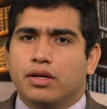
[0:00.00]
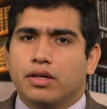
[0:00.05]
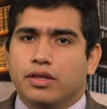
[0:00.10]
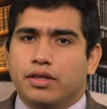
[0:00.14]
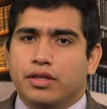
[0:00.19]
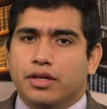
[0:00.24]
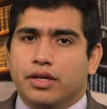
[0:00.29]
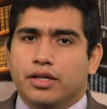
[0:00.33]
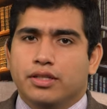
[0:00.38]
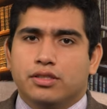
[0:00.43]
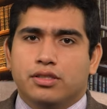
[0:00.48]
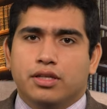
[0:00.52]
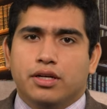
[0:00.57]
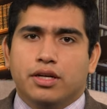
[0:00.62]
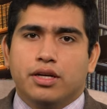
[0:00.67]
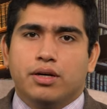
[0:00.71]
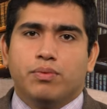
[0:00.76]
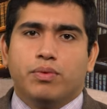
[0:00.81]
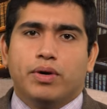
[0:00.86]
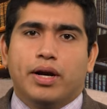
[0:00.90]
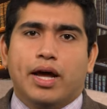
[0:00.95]
The
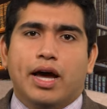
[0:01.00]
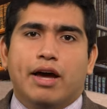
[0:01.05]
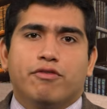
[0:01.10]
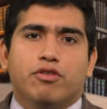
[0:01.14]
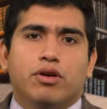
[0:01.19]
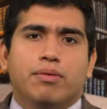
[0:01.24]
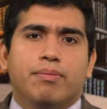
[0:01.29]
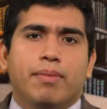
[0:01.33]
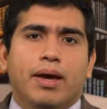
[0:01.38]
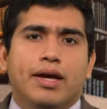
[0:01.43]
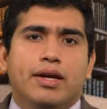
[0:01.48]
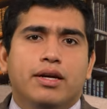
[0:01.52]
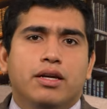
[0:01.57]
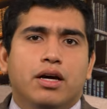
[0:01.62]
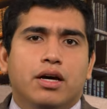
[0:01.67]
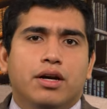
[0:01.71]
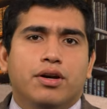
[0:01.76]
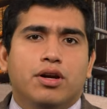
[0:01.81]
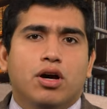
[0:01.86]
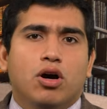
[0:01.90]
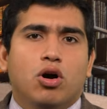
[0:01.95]
incident would have remained
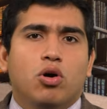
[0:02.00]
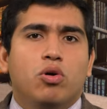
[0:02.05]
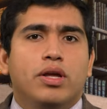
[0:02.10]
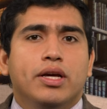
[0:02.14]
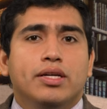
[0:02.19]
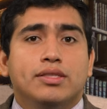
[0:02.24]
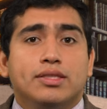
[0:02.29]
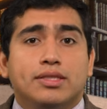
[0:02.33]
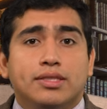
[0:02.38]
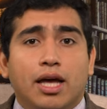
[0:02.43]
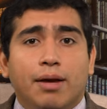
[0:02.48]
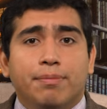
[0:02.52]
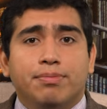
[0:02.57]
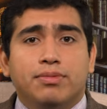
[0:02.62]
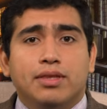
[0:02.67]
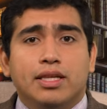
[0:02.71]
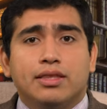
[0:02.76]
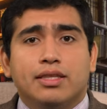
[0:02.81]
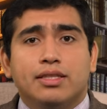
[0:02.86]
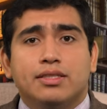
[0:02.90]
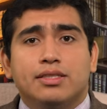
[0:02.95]
unknown except
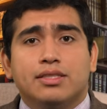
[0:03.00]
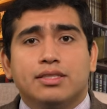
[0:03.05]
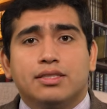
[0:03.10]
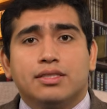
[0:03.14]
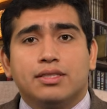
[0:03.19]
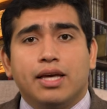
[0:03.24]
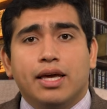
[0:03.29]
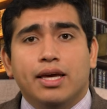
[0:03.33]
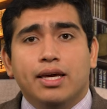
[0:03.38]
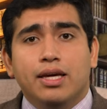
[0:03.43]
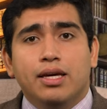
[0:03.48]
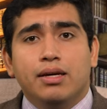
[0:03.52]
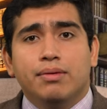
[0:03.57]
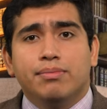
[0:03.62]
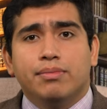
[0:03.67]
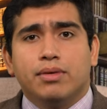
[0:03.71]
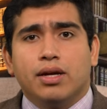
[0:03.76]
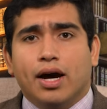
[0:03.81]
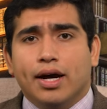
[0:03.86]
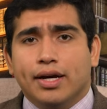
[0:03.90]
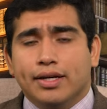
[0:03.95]
that the
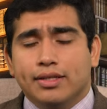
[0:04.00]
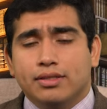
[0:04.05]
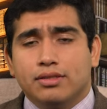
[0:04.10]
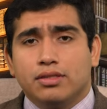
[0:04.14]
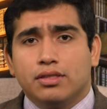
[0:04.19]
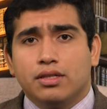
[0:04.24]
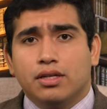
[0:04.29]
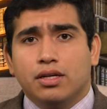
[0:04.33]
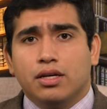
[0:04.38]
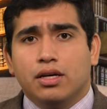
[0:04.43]
same night,